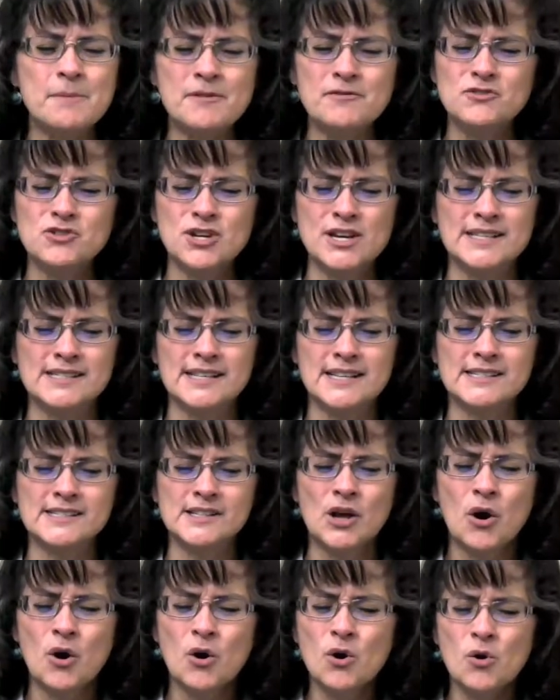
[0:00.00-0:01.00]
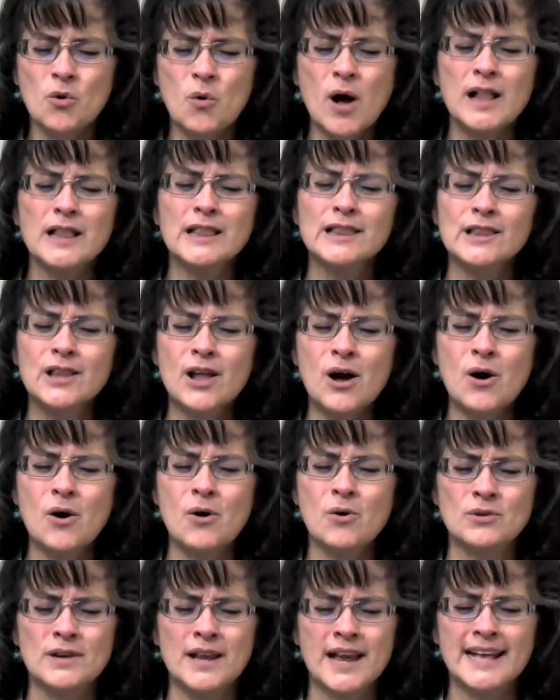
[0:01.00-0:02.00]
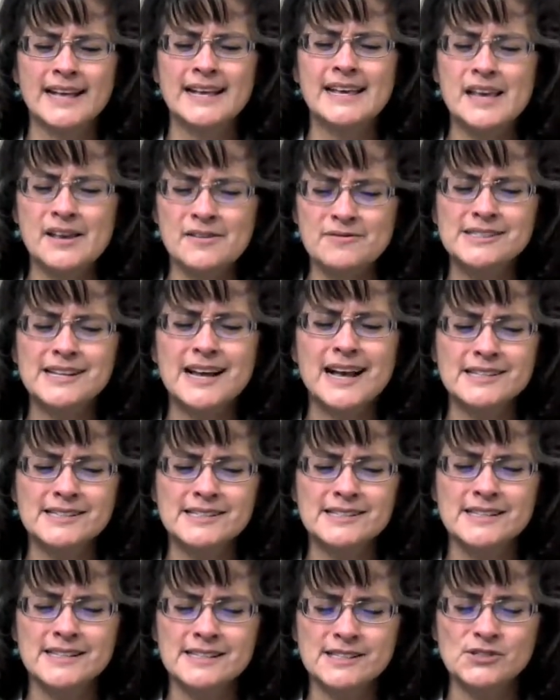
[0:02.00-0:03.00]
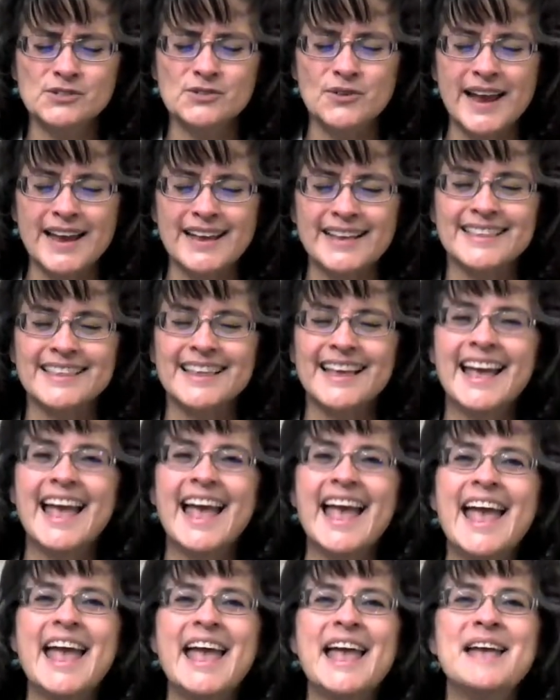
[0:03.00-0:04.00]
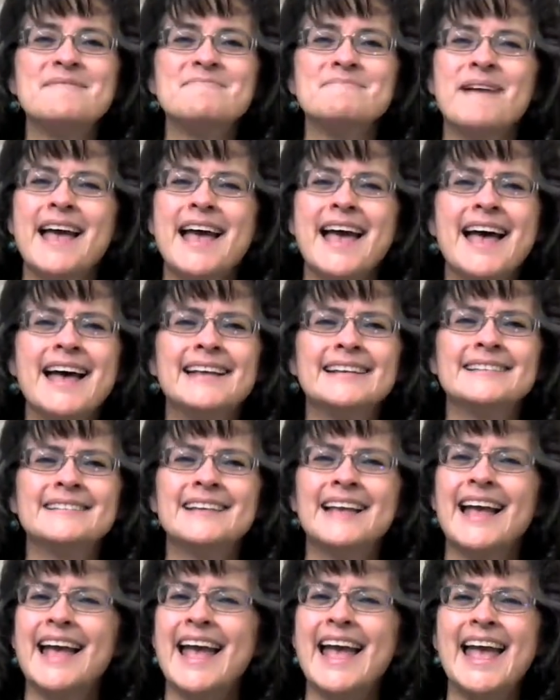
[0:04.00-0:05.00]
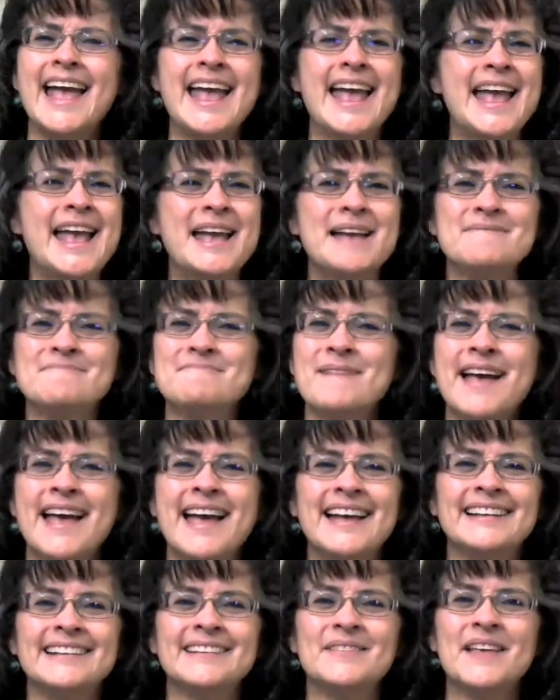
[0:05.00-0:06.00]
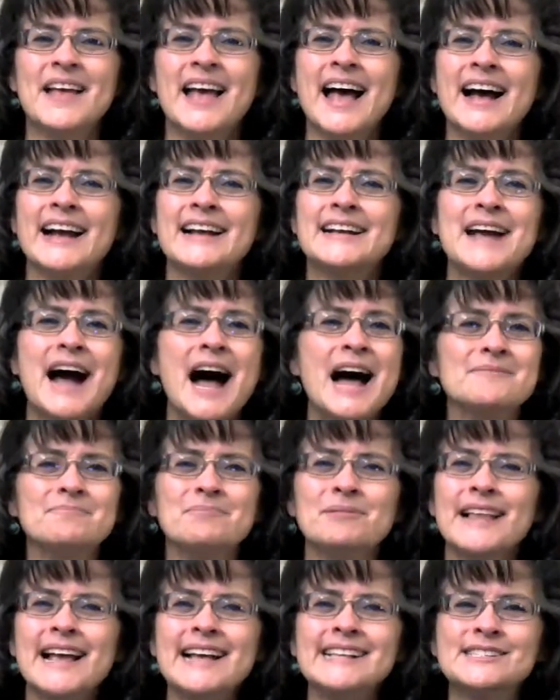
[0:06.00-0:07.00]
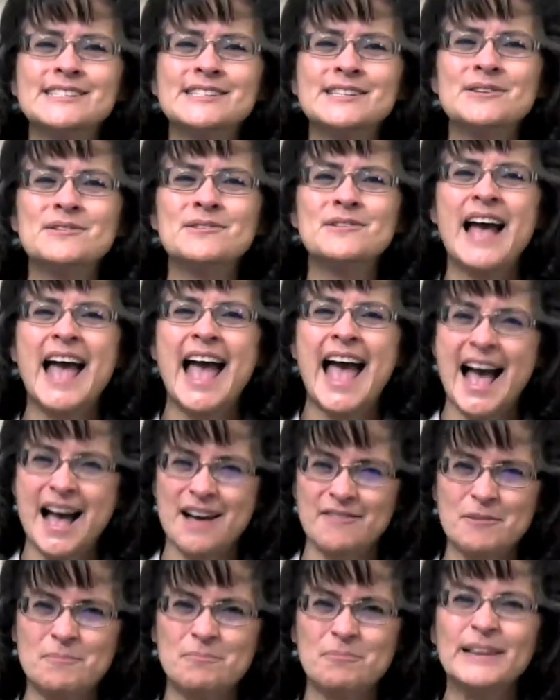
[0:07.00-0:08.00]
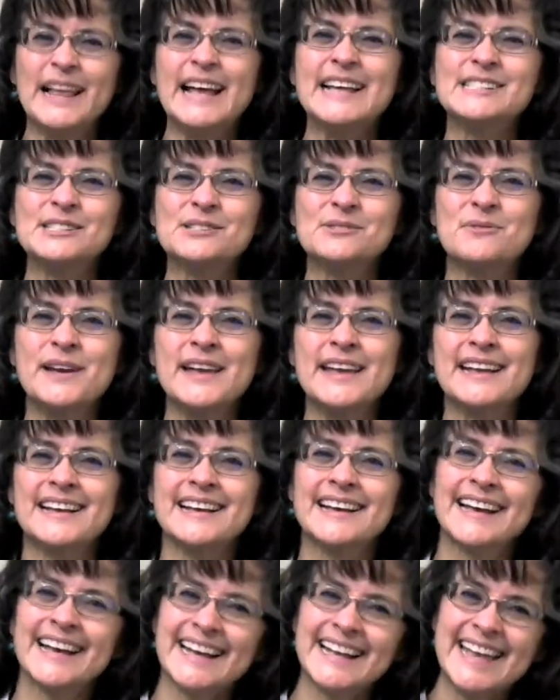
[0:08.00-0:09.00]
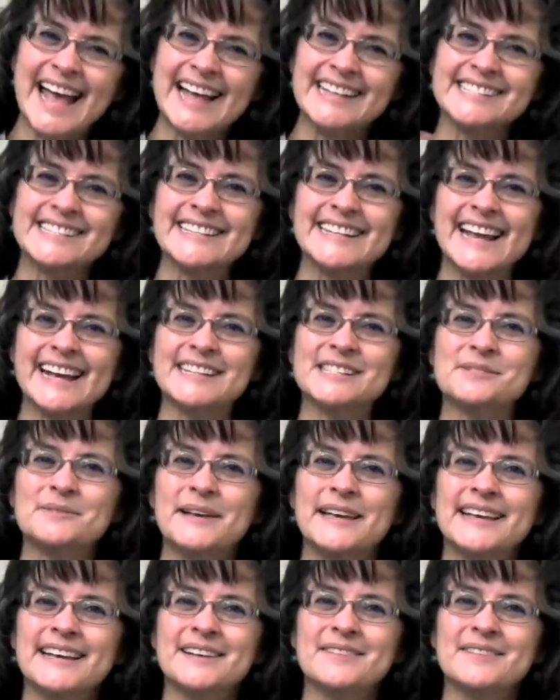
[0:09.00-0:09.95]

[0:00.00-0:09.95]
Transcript: of Jesus, who alone gives us the strength. Amen. Amen. God bless you. Have a blessed week. Catch you next week.